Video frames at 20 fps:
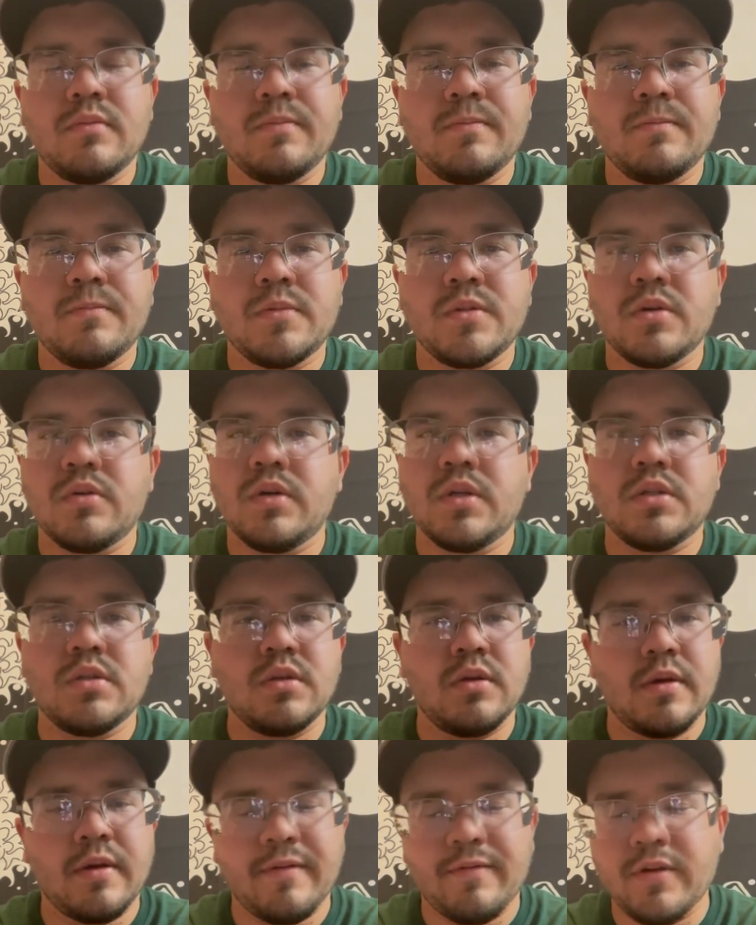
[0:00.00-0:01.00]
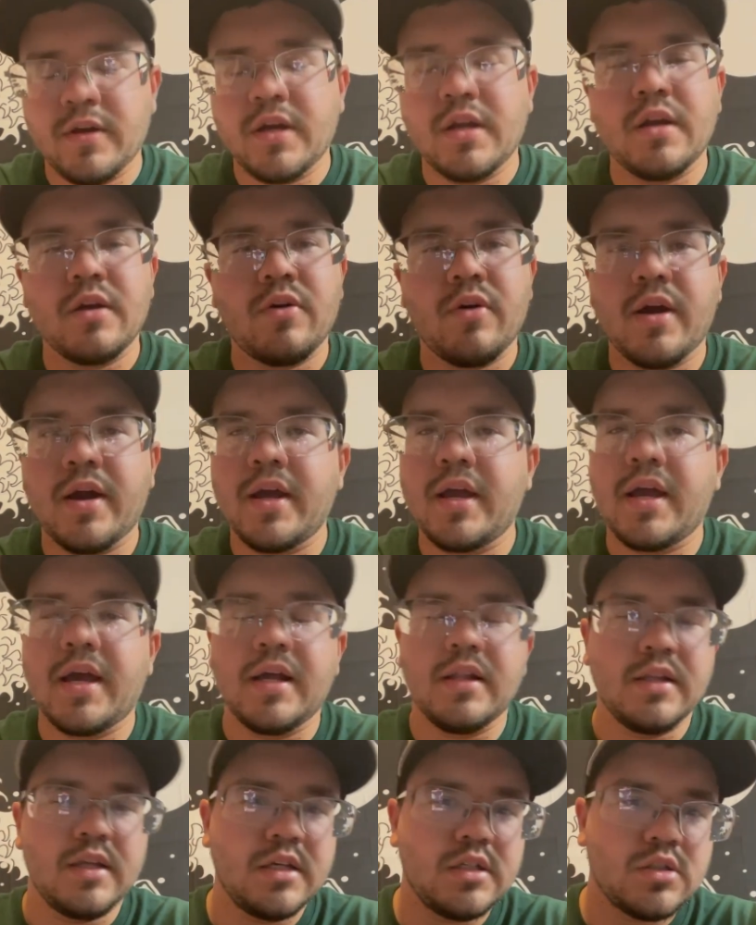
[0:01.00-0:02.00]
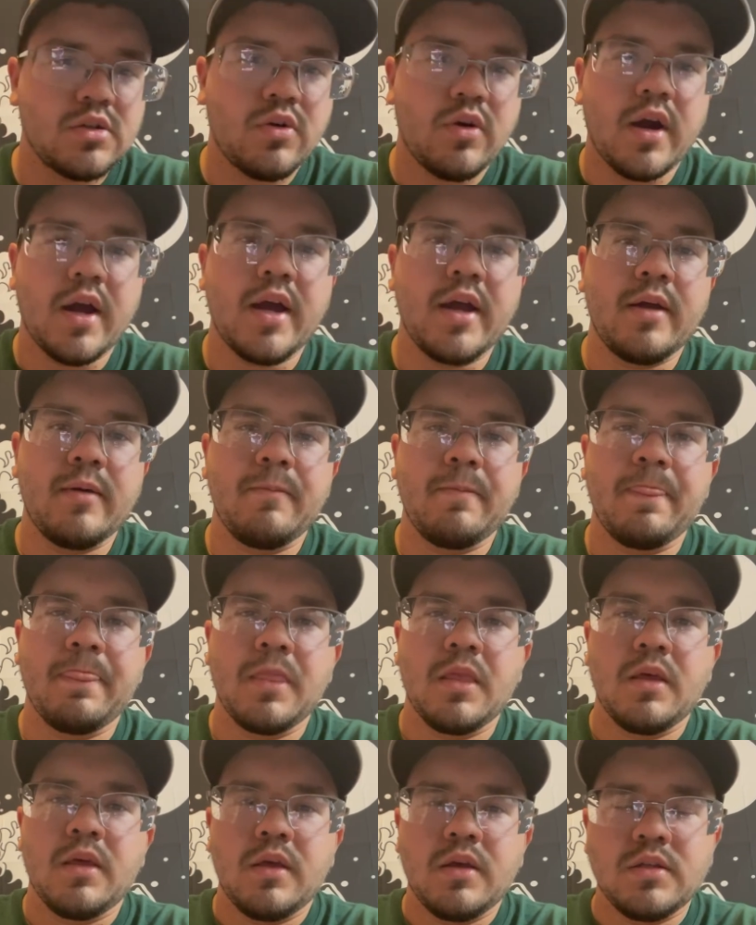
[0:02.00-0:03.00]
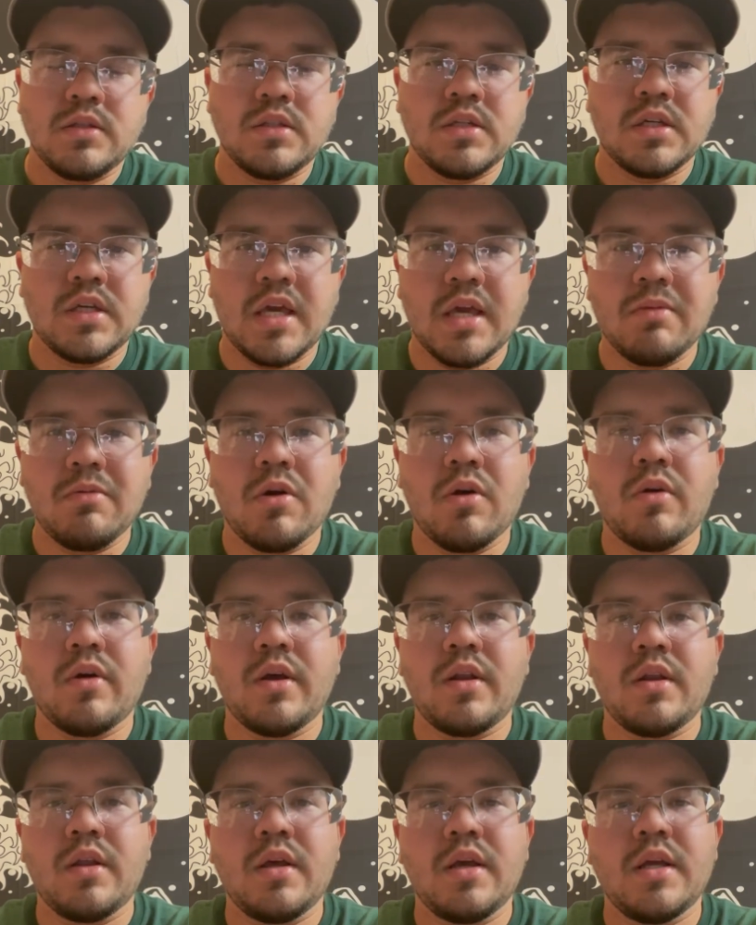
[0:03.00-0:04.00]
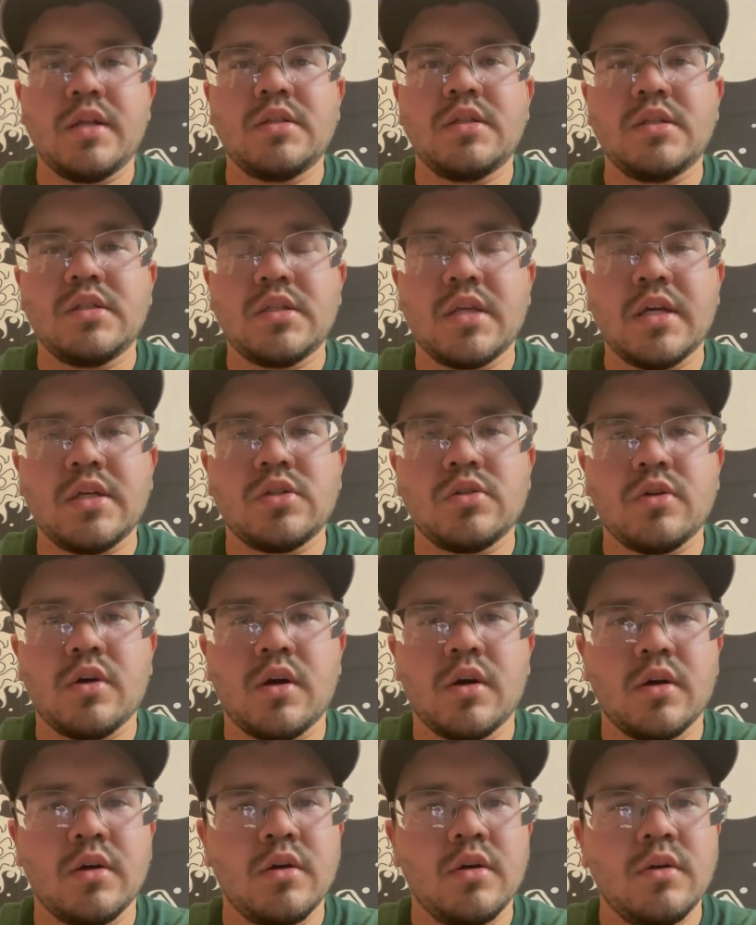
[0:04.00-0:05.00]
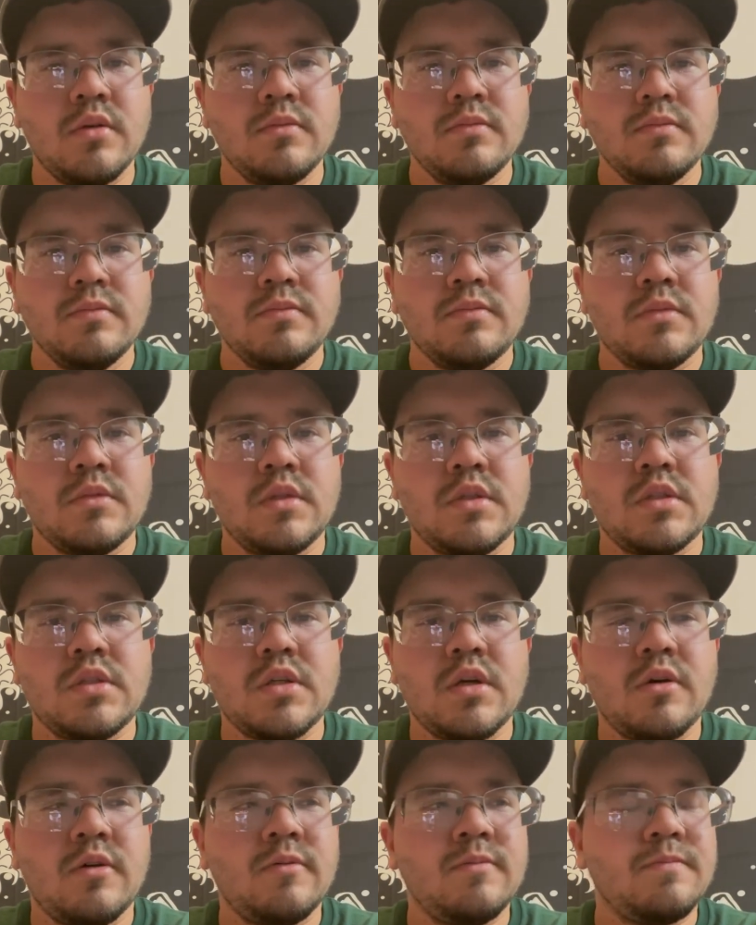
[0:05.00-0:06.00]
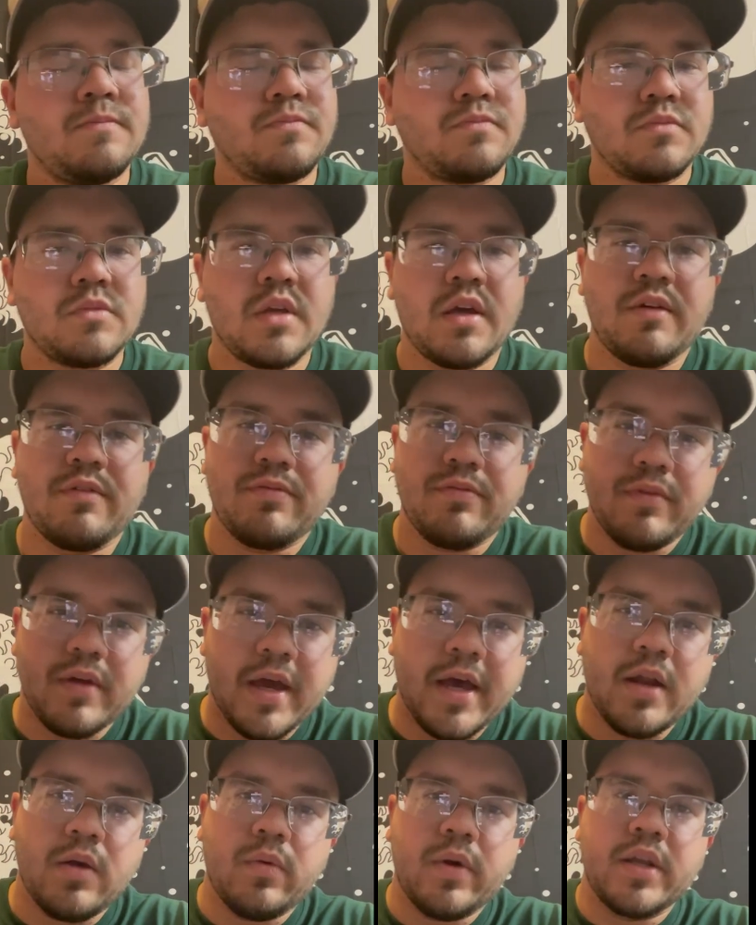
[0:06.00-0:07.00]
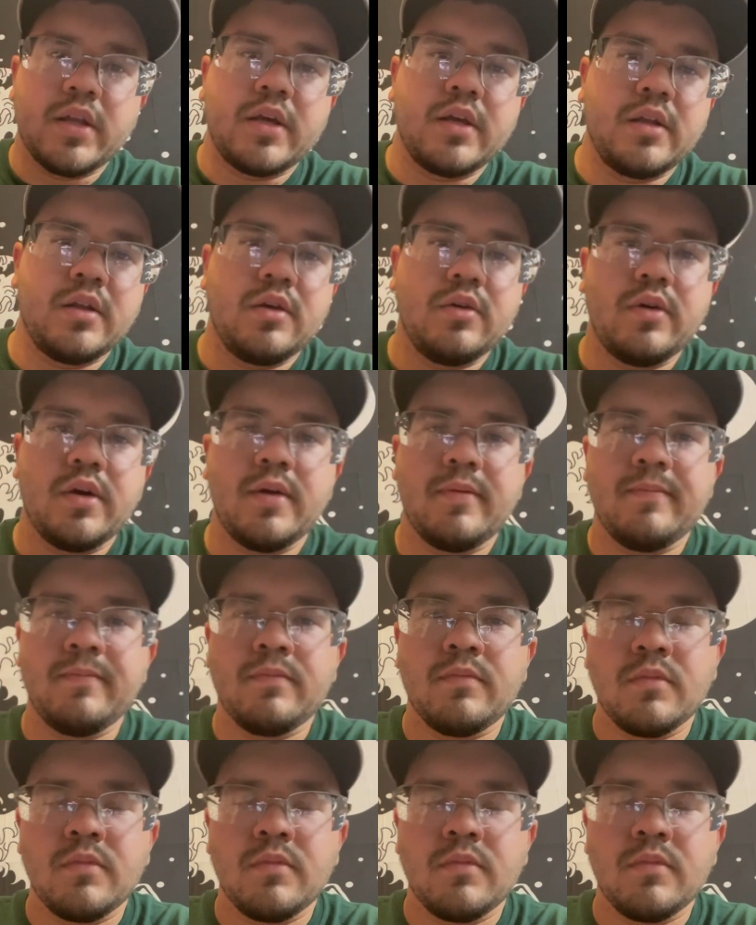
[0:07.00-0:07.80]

So if you're going to cry, at least cry to keep going and to stay strong. And so if Edwin can do it,